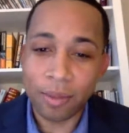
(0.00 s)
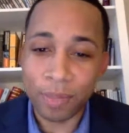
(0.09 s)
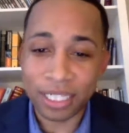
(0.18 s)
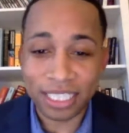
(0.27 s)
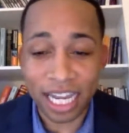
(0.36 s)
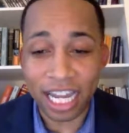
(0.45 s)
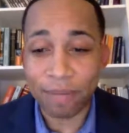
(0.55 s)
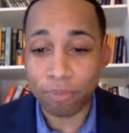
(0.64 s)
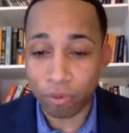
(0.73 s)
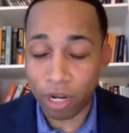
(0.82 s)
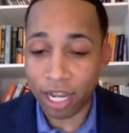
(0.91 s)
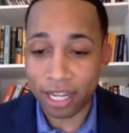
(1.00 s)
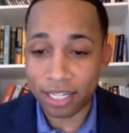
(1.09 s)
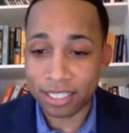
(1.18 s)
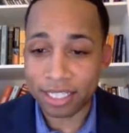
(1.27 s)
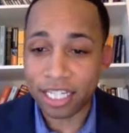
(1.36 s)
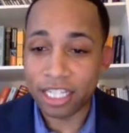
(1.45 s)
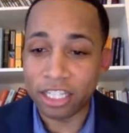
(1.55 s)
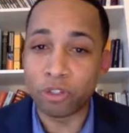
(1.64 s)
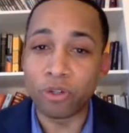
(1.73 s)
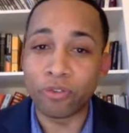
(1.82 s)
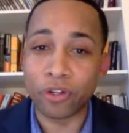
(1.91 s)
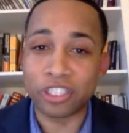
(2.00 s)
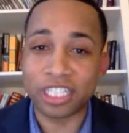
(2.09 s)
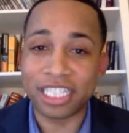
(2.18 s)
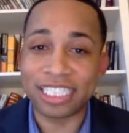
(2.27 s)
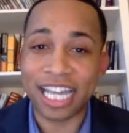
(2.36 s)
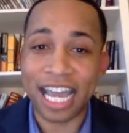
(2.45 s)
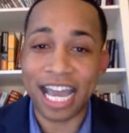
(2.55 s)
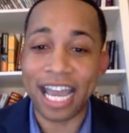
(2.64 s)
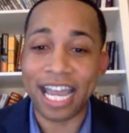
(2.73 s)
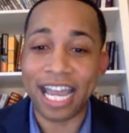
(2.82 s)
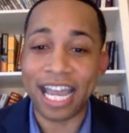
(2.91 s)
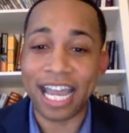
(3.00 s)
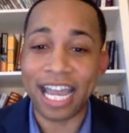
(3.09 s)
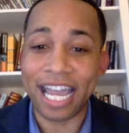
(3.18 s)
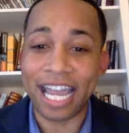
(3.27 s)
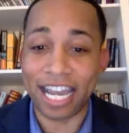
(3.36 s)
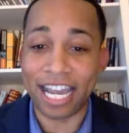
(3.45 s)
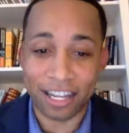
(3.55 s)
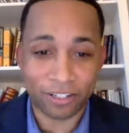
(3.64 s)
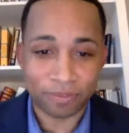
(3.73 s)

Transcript: McTighe Prize, the university's high honor.